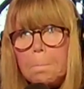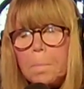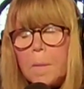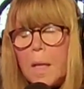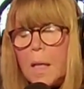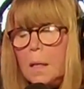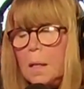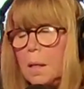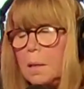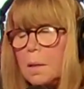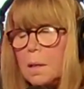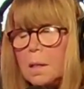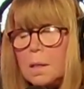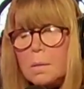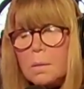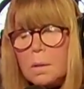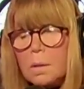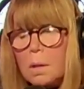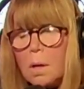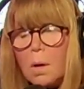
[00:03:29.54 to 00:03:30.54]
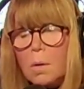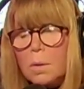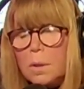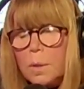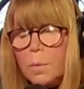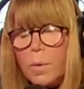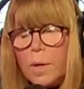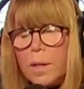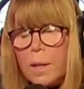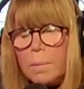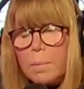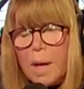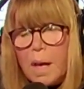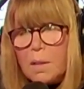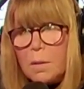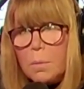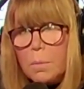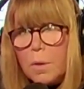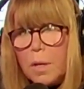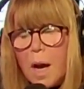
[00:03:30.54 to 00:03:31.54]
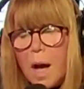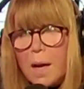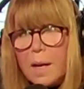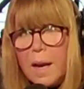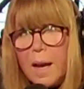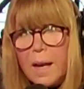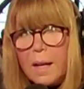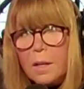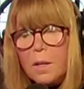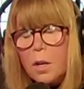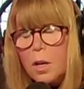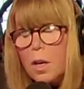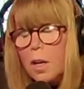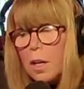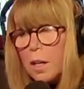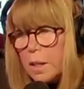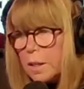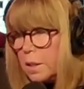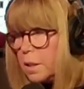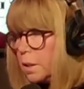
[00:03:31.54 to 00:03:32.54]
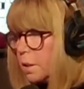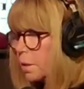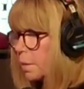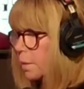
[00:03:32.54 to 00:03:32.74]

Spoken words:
in the only way that Matthew McConaughey could.